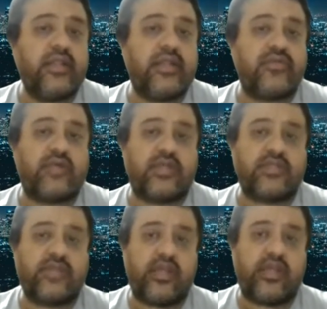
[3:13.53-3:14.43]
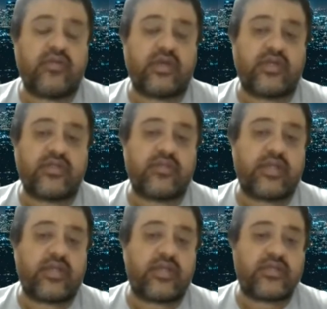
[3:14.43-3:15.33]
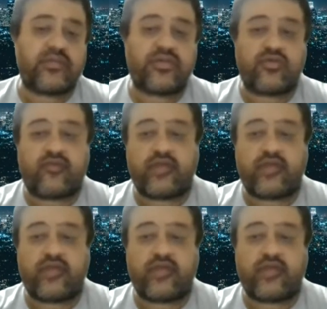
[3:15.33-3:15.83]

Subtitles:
that you can sell to the customer, and the customer should